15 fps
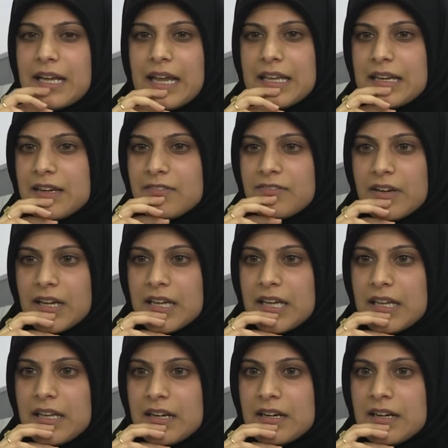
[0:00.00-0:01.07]
khairin
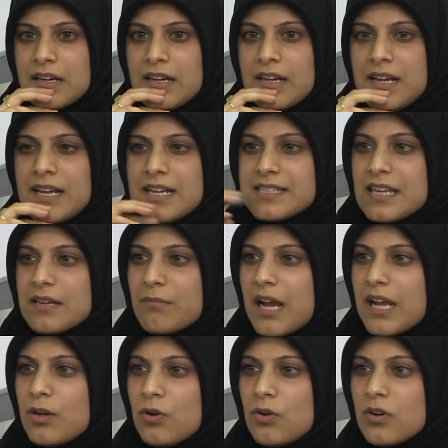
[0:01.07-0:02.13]
faqir. He said,
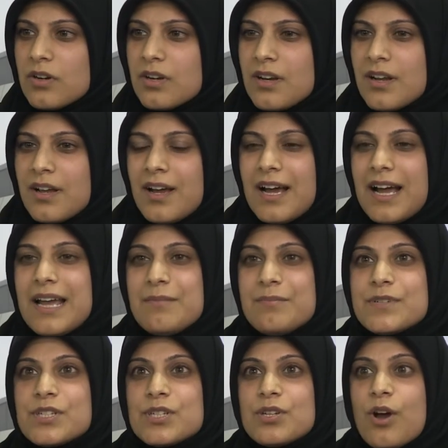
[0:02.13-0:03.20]
my Lord, I
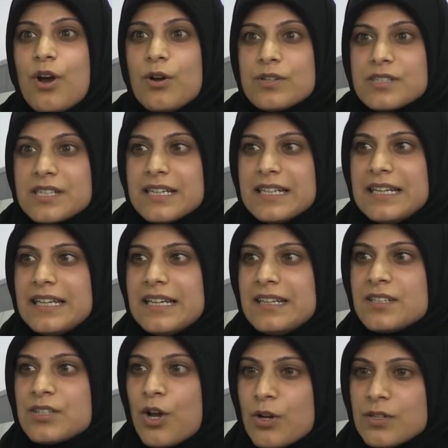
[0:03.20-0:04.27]
am totally,
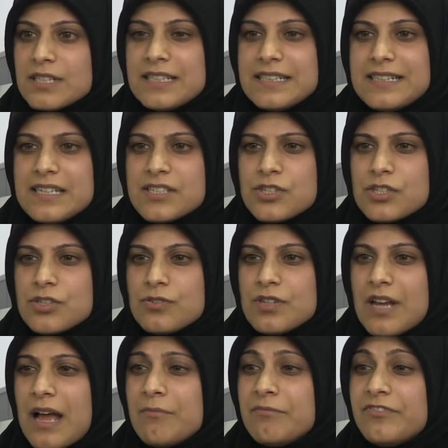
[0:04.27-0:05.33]
totally
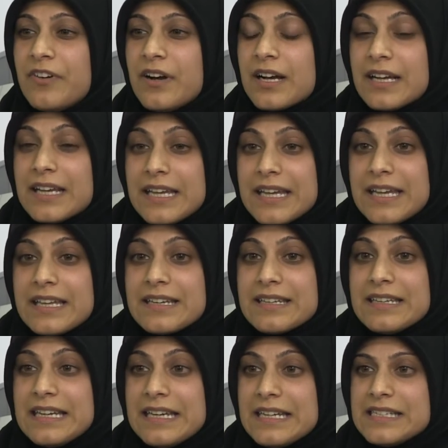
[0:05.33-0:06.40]
destitute. I'm faqir,
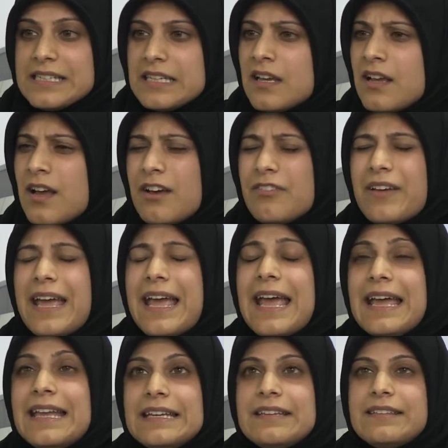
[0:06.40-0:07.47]
needy of
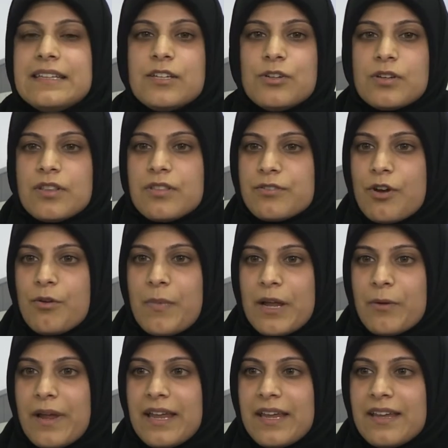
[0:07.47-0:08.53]
anything you can throw
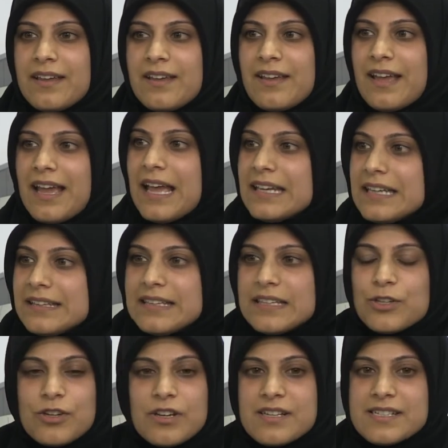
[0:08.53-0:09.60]
my way,
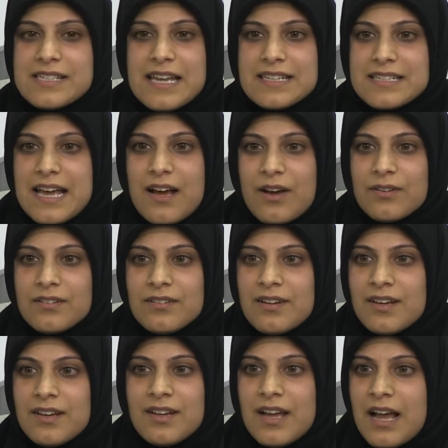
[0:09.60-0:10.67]
anything you can send down,
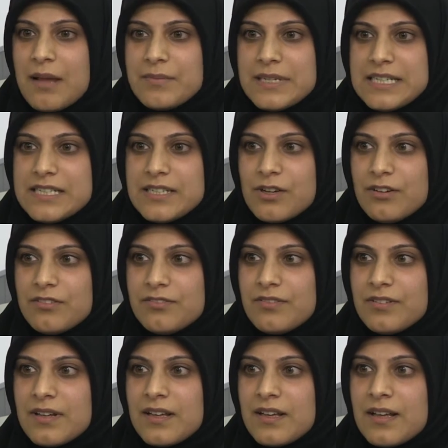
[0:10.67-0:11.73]
I'm needy of.